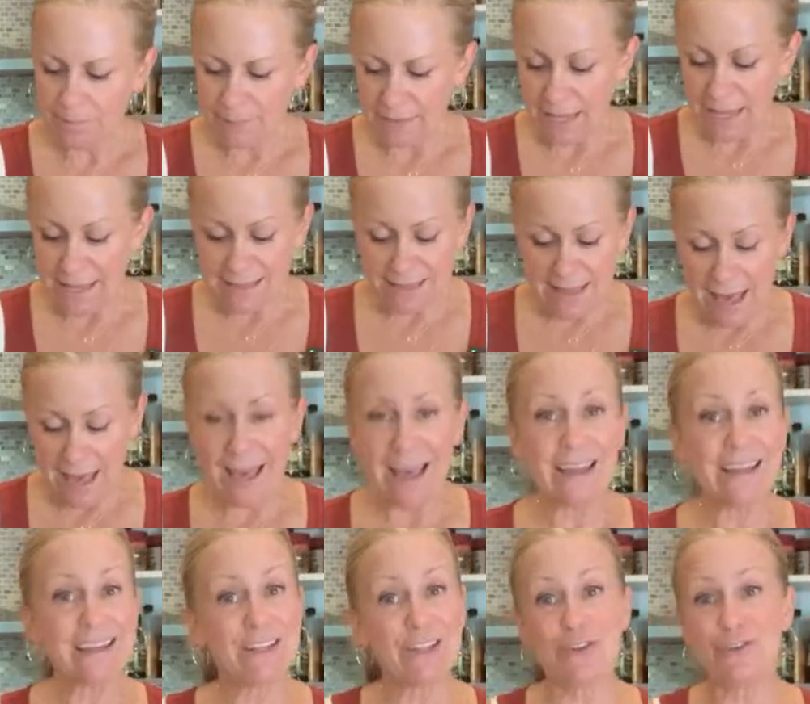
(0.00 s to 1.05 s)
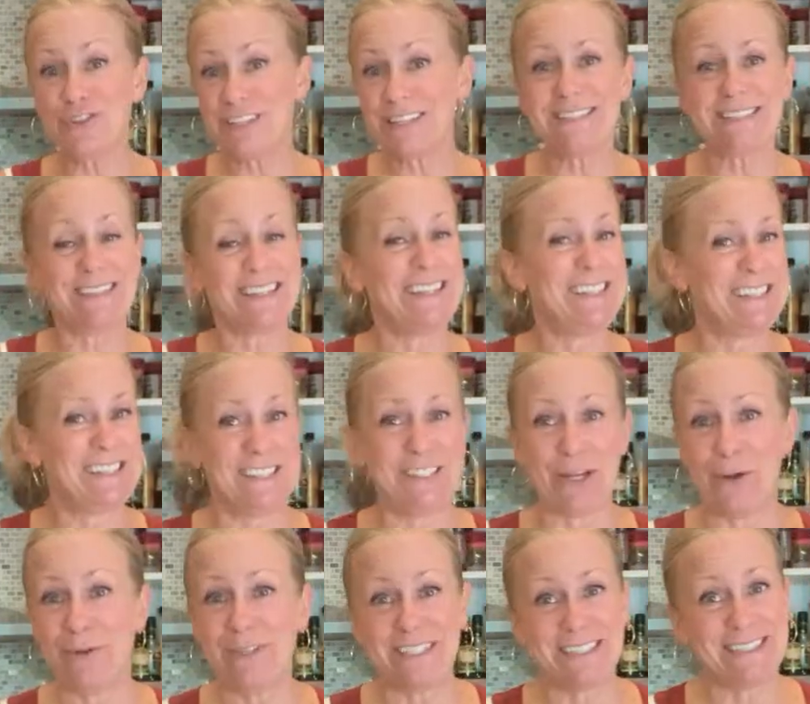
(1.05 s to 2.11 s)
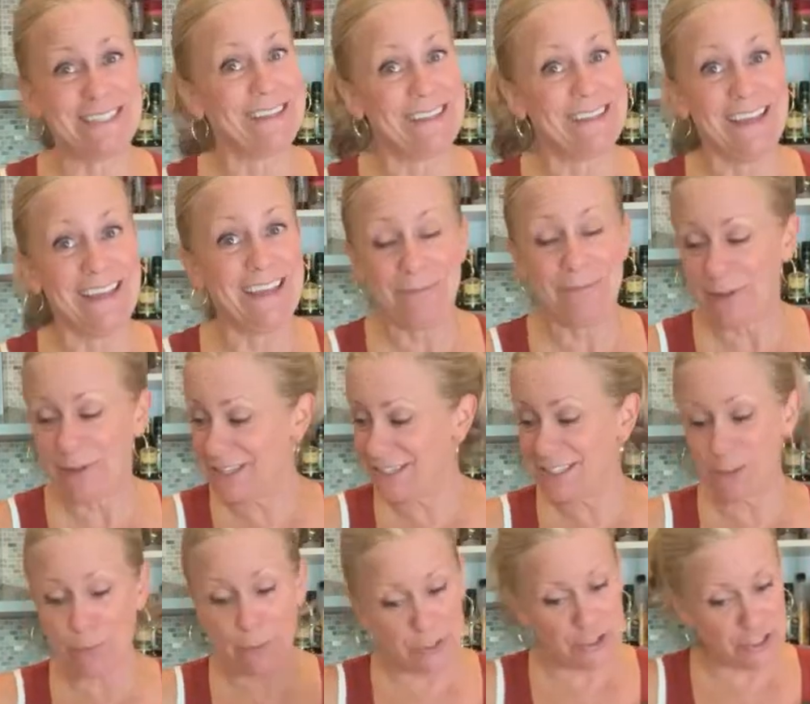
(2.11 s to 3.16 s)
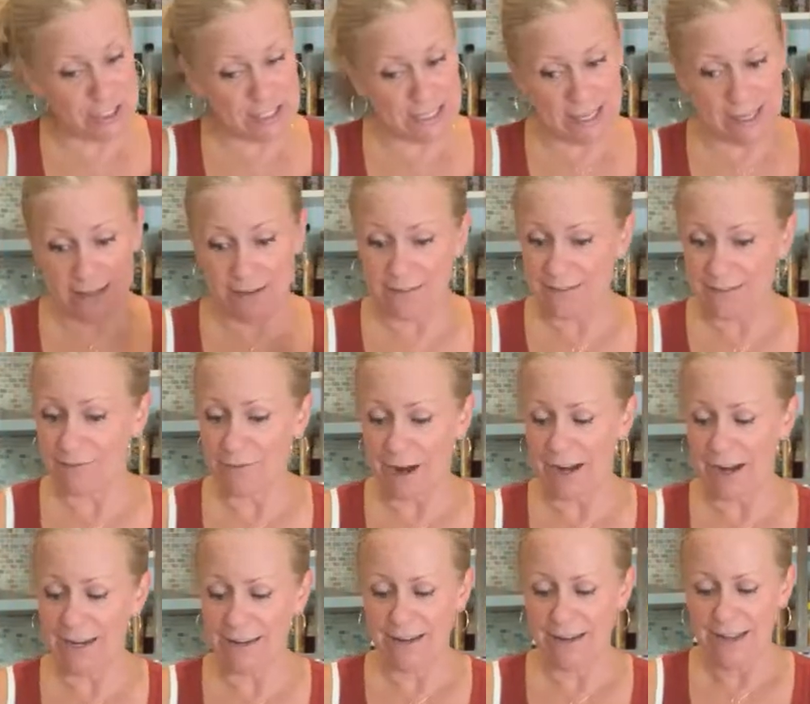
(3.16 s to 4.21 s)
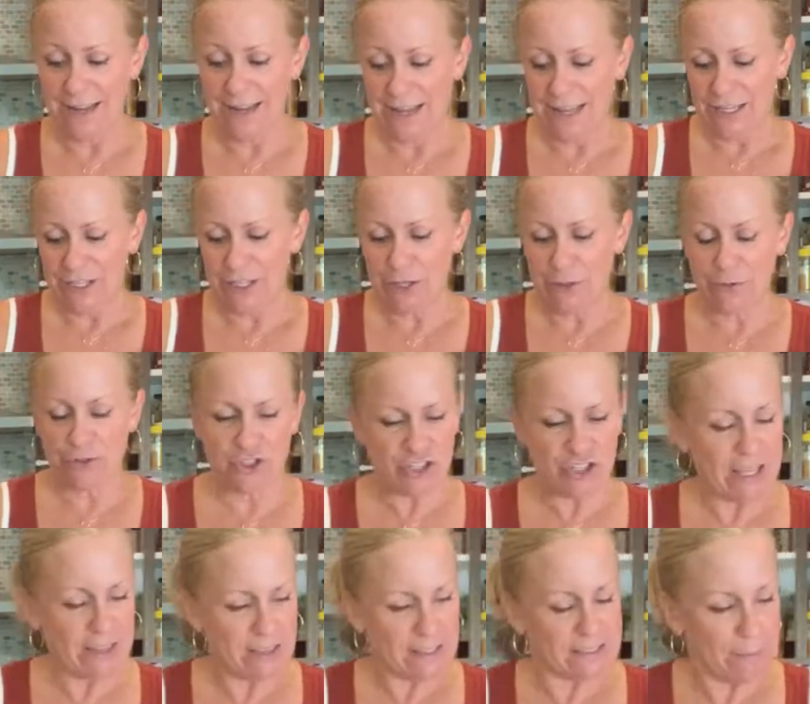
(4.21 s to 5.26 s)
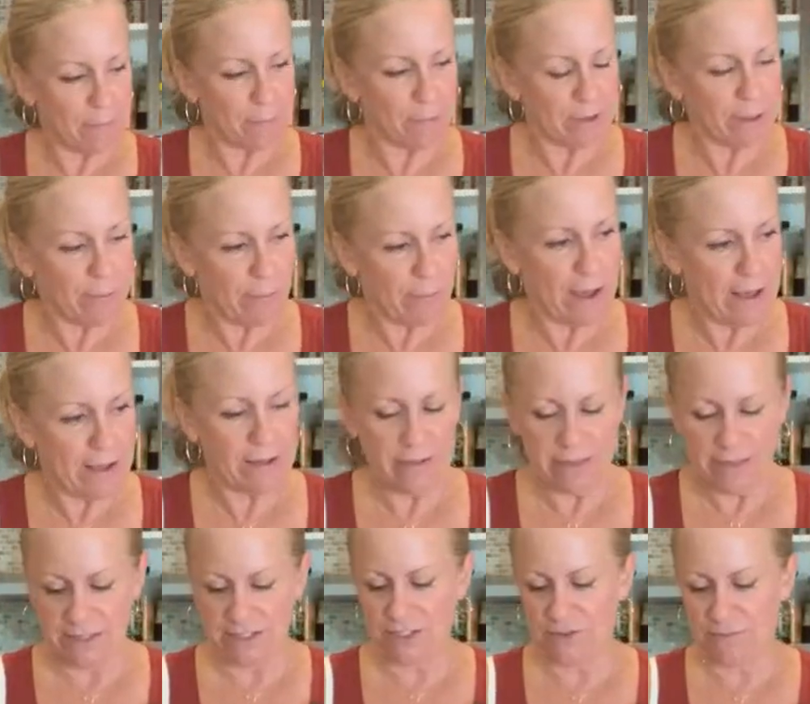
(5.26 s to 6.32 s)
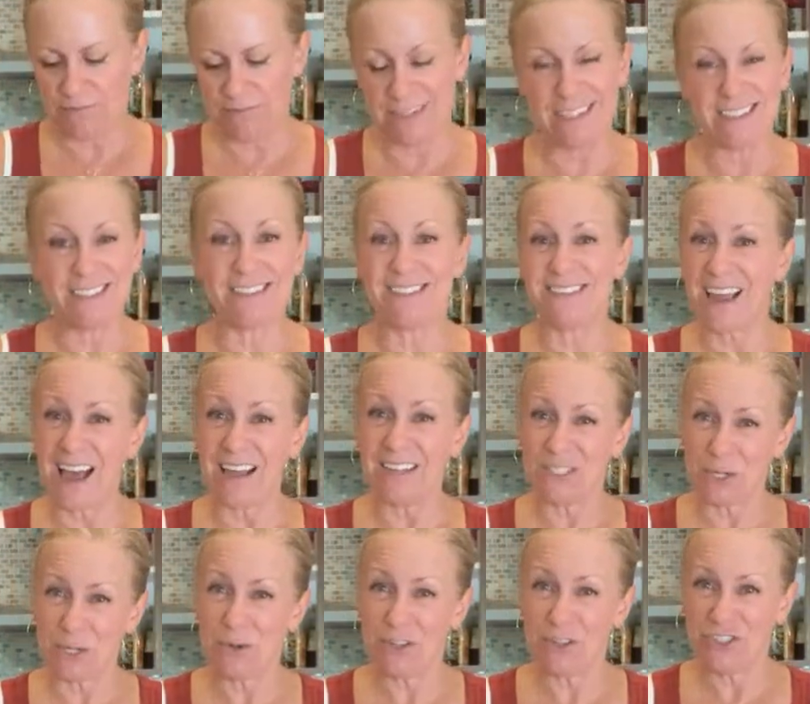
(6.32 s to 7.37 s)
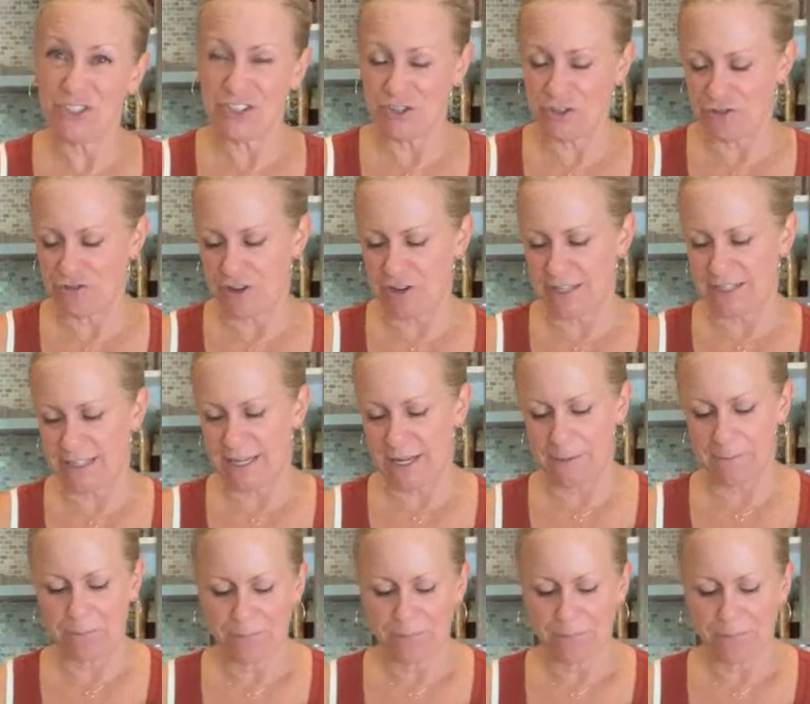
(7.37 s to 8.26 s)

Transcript: And then this is so silly, but this is what she did, right? You shake this up really well, this not so good ginger dressing